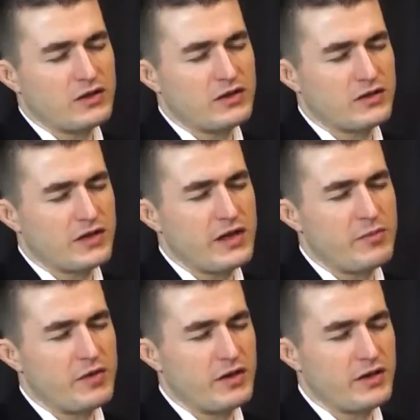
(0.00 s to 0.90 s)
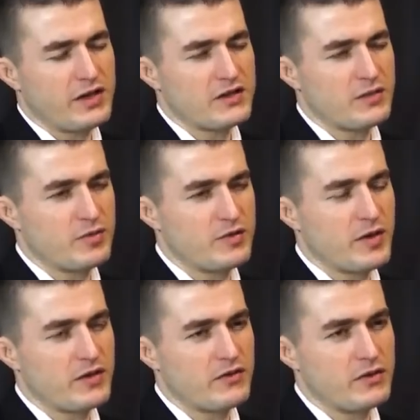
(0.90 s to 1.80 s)
think there's anybody that has a
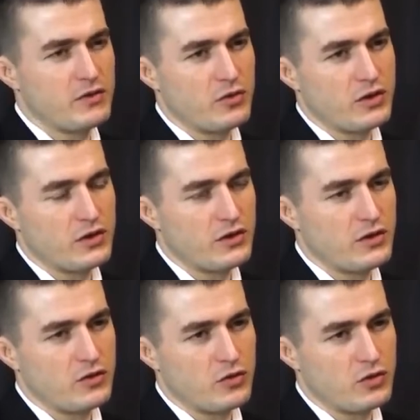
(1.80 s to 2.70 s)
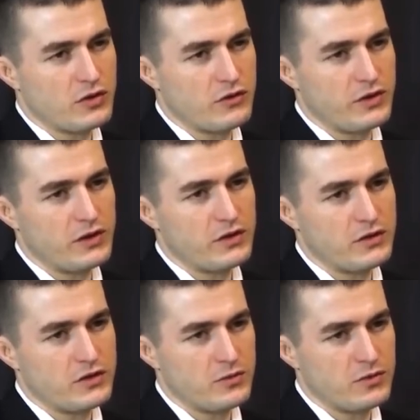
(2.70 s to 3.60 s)
perspective that North
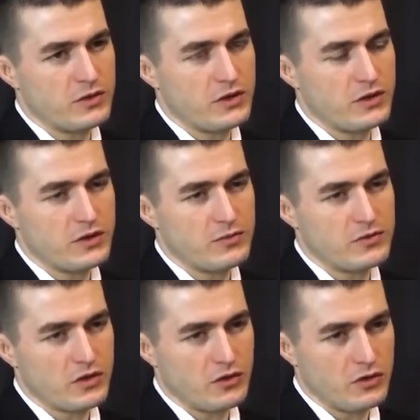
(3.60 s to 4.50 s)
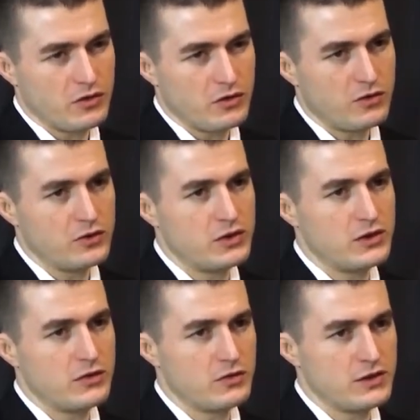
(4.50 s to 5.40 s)
Korean Kim
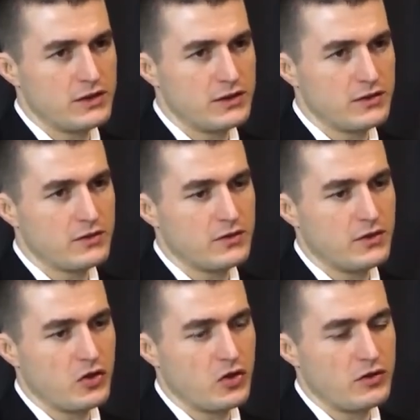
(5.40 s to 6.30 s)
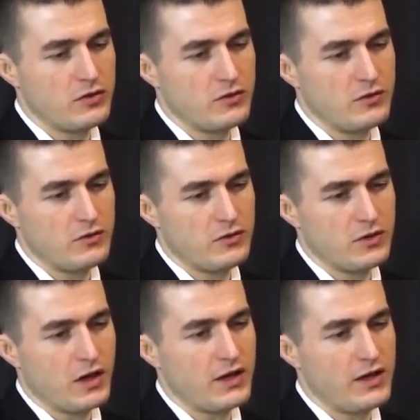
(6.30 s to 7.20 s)
Jong-un or Il are
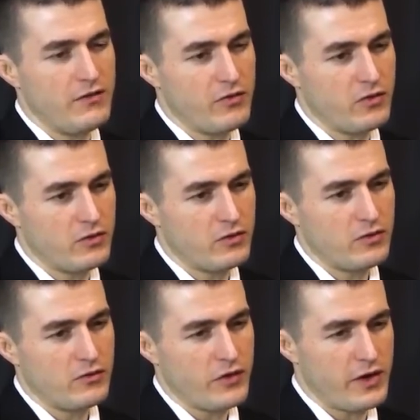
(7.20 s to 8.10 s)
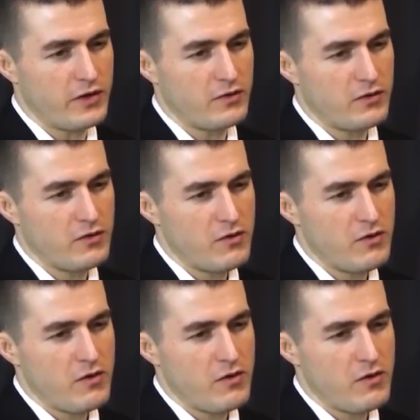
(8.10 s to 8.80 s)
not evil, right? Correct.